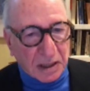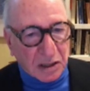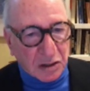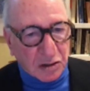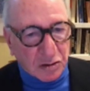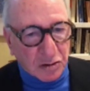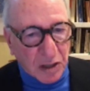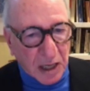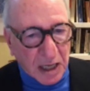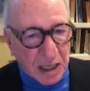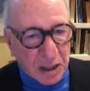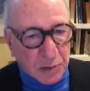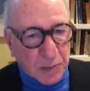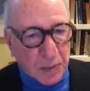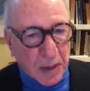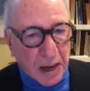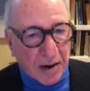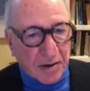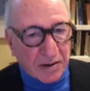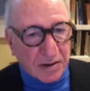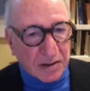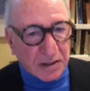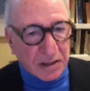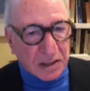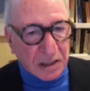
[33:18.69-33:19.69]
and
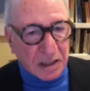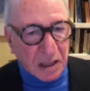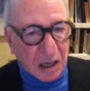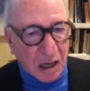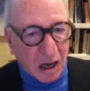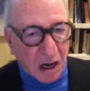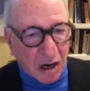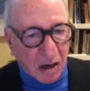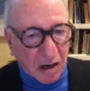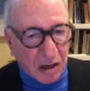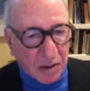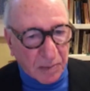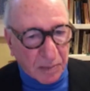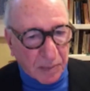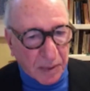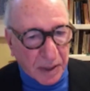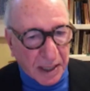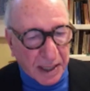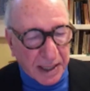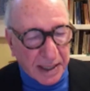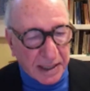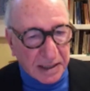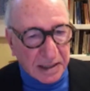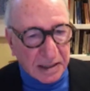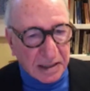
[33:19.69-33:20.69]
transparency are in
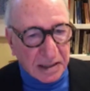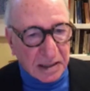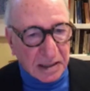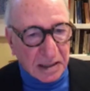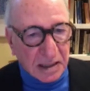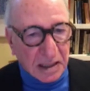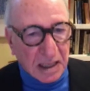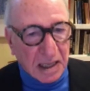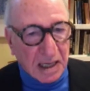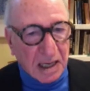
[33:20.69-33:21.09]
place,